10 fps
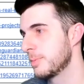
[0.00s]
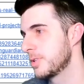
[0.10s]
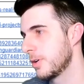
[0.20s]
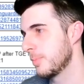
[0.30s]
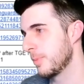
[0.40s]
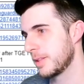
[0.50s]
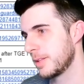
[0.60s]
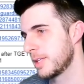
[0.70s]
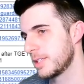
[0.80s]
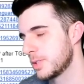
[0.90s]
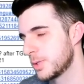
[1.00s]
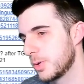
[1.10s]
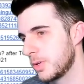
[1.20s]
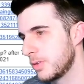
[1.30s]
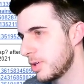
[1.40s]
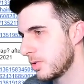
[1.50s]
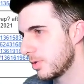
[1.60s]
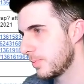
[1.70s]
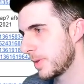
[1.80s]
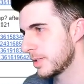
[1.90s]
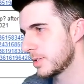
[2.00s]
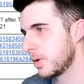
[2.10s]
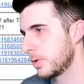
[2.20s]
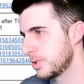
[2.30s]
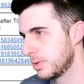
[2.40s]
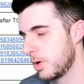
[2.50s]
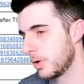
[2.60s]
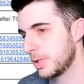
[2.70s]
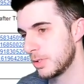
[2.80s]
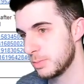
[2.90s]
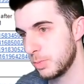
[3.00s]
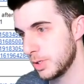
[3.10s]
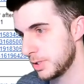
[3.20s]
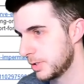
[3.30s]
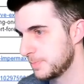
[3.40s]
So I think that's just going to continue as long as the market is bullish.